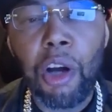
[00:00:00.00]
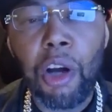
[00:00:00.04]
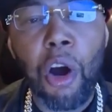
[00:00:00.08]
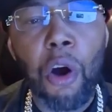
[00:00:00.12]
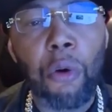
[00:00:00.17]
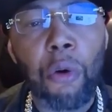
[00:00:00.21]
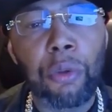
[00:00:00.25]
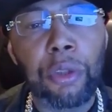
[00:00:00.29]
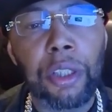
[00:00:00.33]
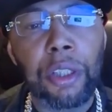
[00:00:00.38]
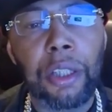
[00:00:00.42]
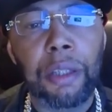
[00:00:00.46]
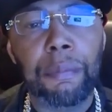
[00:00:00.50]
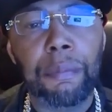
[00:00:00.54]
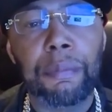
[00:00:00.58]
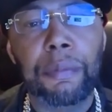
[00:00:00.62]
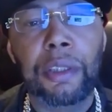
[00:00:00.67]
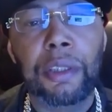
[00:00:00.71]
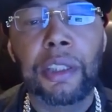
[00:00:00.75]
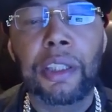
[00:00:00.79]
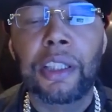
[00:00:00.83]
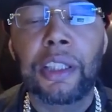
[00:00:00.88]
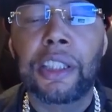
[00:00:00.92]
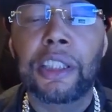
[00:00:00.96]
on up,
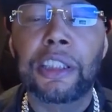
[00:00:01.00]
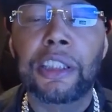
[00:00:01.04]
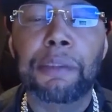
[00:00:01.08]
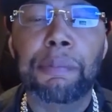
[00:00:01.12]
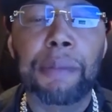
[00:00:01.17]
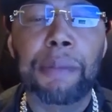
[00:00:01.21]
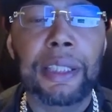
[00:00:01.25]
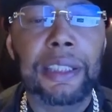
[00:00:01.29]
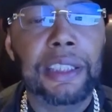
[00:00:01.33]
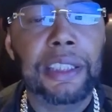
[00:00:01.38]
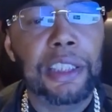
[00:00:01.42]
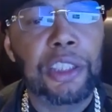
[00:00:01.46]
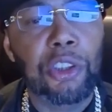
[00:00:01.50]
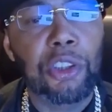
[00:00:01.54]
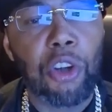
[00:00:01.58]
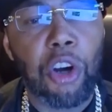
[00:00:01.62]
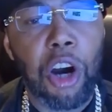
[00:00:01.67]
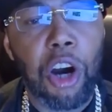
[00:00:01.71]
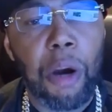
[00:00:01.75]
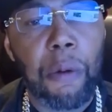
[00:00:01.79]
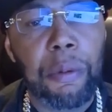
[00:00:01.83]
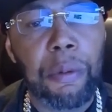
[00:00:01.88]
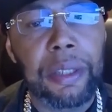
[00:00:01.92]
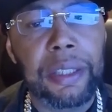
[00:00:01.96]
especially you
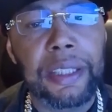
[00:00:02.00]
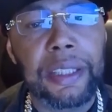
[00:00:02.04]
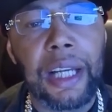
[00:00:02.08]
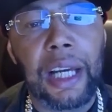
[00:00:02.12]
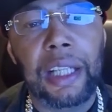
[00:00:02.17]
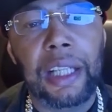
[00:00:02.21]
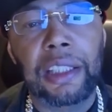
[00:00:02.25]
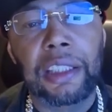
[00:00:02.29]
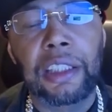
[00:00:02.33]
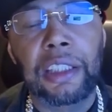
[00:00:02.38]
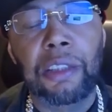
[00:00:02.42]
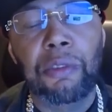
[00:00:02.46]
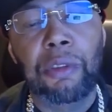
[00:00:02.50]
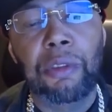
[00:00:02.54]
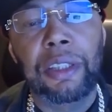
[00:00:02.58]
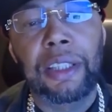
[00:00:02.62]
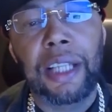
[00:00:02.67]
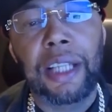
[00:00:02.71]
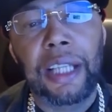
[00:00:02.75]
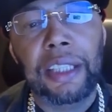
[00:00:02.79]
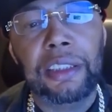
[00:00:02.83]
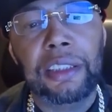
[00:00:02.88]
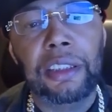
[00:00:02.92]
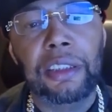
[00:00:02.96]
already got a good
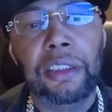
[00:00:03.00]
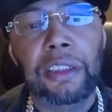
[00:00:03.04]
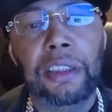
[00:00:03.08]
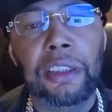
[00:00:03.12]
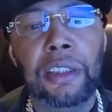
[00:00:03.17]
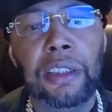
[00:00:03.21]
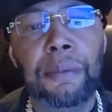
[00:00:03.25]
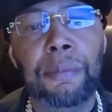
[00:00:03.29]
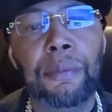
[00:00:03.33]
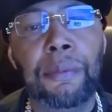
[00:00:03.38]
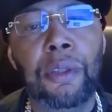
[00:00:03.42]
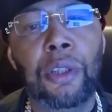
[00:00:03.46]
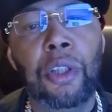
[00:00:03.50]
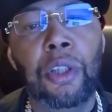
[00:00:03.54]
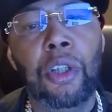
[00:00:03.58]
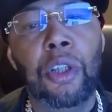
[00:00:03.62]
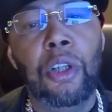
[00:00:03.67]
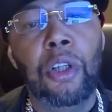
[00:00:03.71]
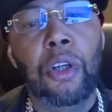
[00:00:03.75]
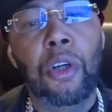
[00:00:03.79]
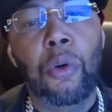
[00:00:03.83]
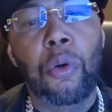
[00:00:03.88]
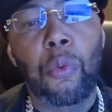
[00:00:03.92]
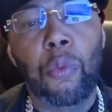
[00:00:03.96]
relationship
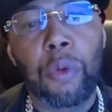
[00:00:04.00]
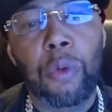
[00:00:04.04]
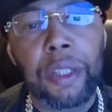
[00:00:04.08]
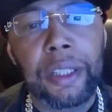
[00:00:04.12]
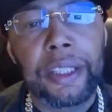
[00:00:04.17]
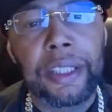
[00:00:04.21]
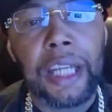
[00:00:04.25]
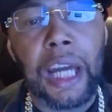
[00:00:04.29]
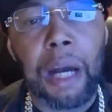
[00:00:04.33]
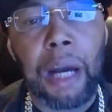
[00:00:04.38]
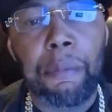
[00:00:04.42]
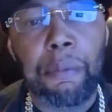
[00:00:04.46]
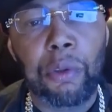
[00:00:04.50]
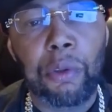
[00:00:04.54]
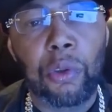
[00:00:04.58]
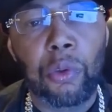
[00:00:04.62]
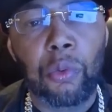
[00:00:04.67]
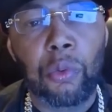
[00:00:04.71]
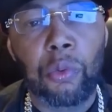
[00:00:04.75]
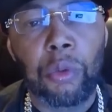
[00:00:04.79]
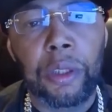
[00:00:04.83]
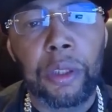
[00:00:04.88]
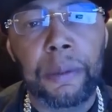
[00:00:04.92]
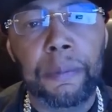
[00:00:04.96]
with Capital
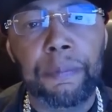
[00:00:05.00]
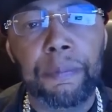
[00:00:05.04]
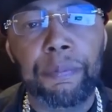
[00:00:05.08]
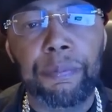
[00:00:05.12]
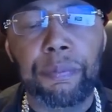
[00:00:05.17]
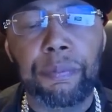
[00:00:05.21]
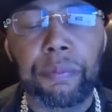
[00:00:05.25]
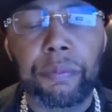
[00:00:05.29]
One.